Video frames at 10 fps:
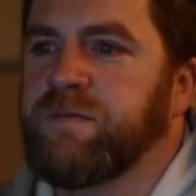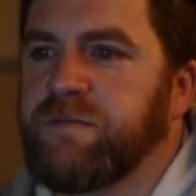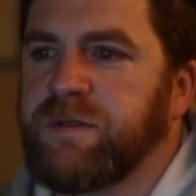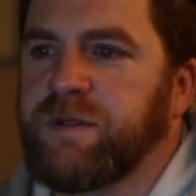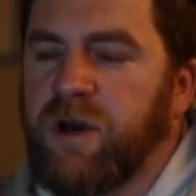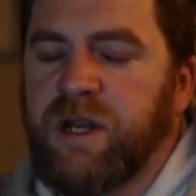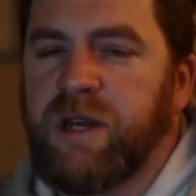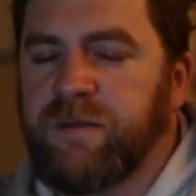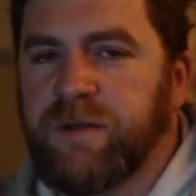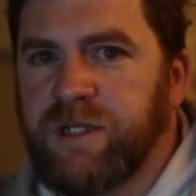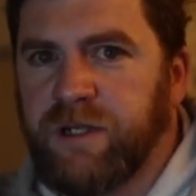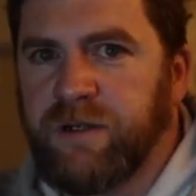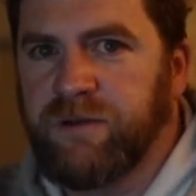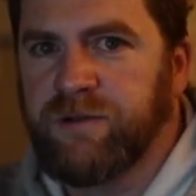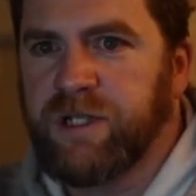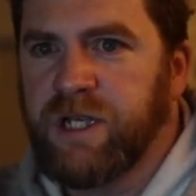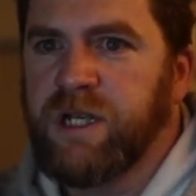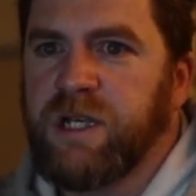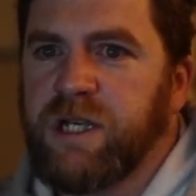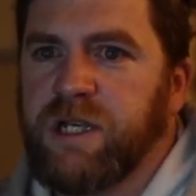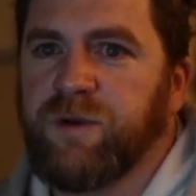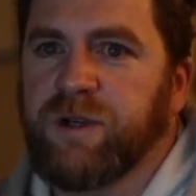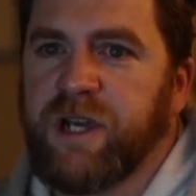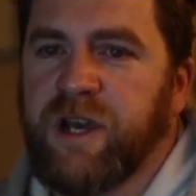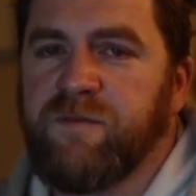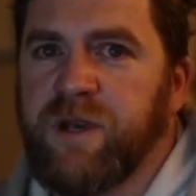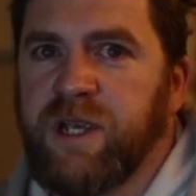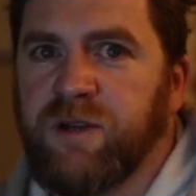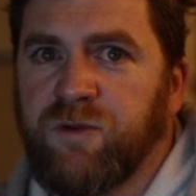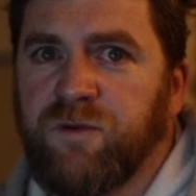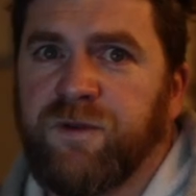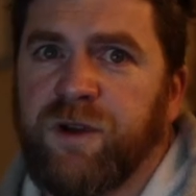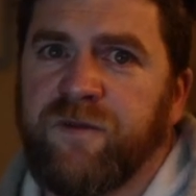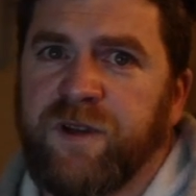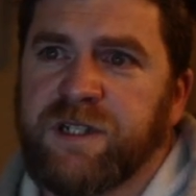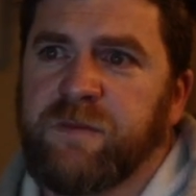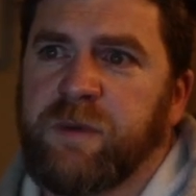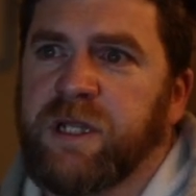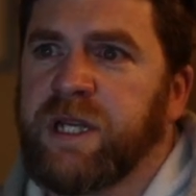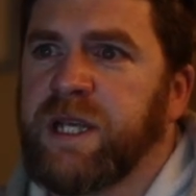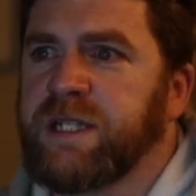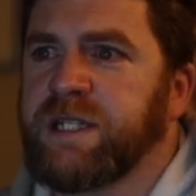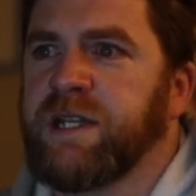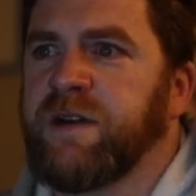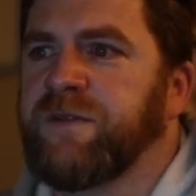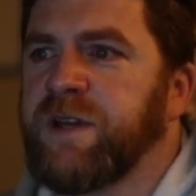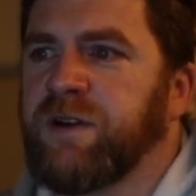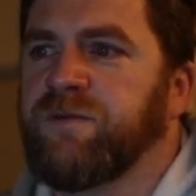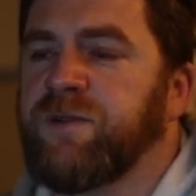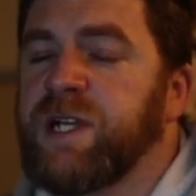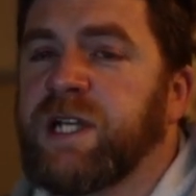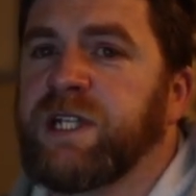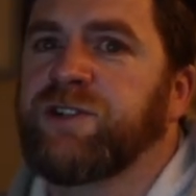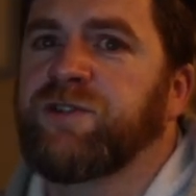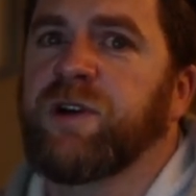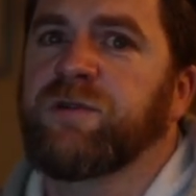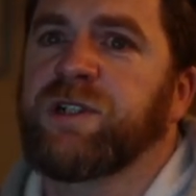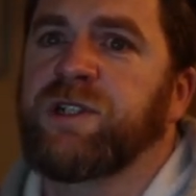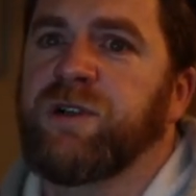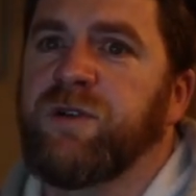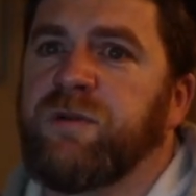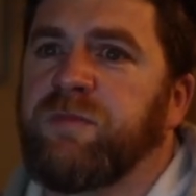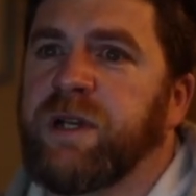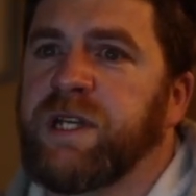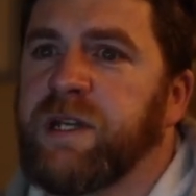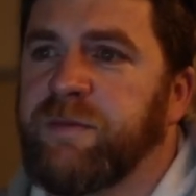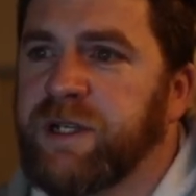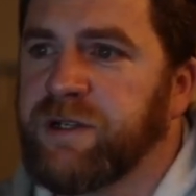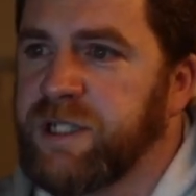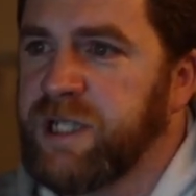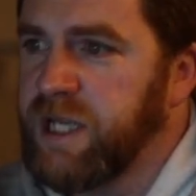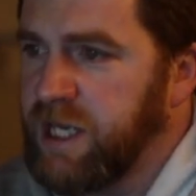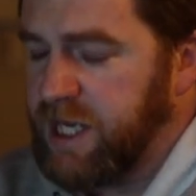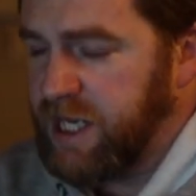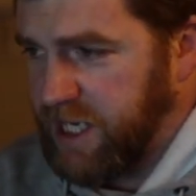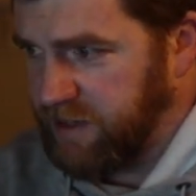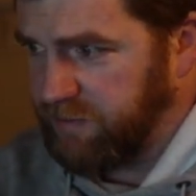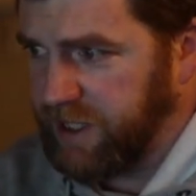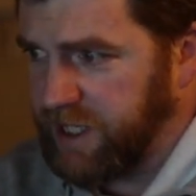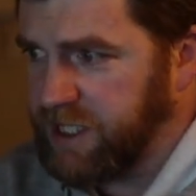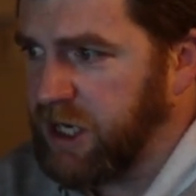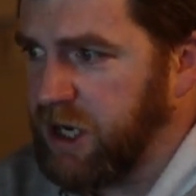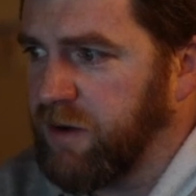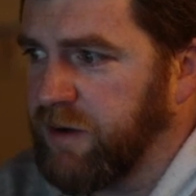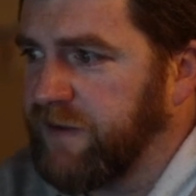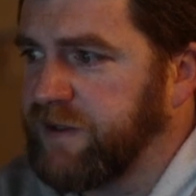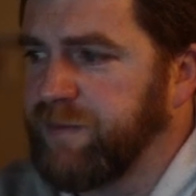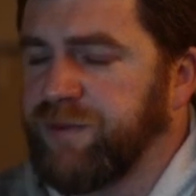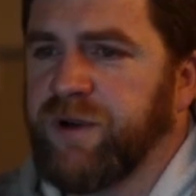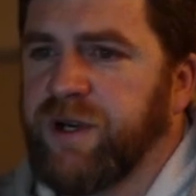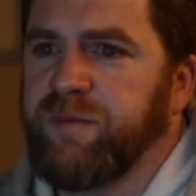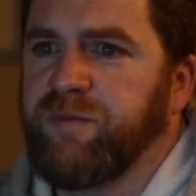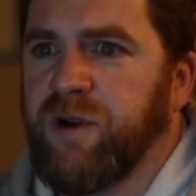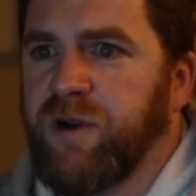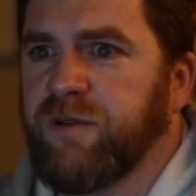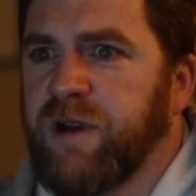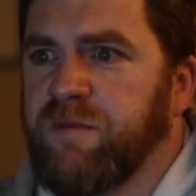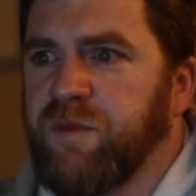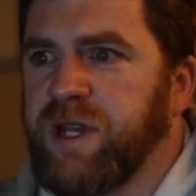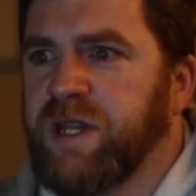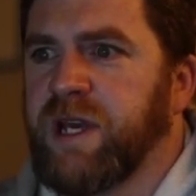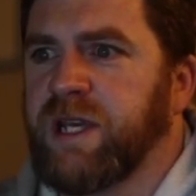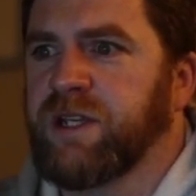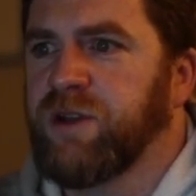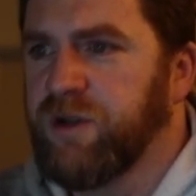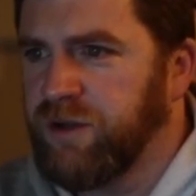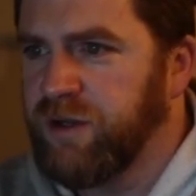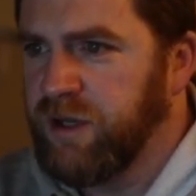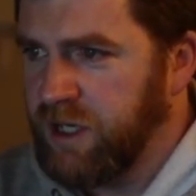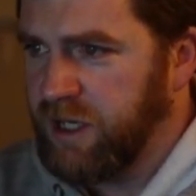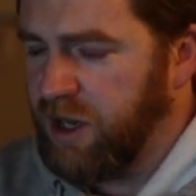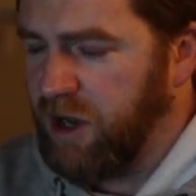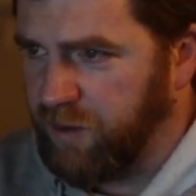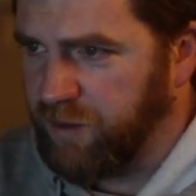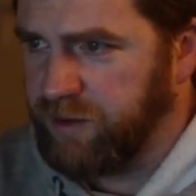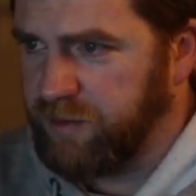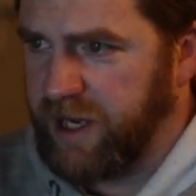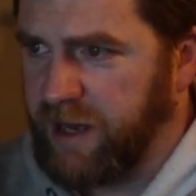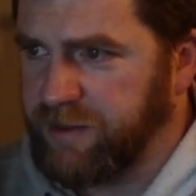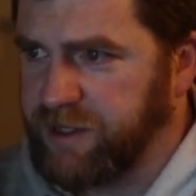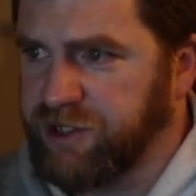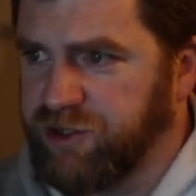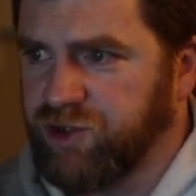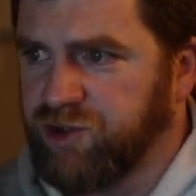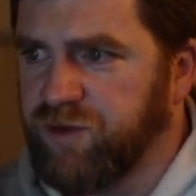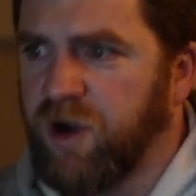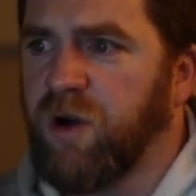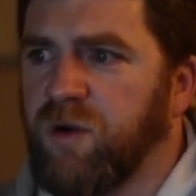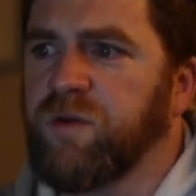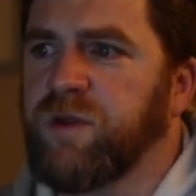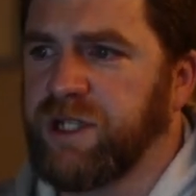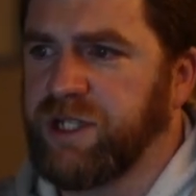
dynamic materials is what gave me an awful lot of flexibility and stuff that I really struggled to do in Blender, because in Blender I would have to pre-program when they occurred. I wouldn't be able to control the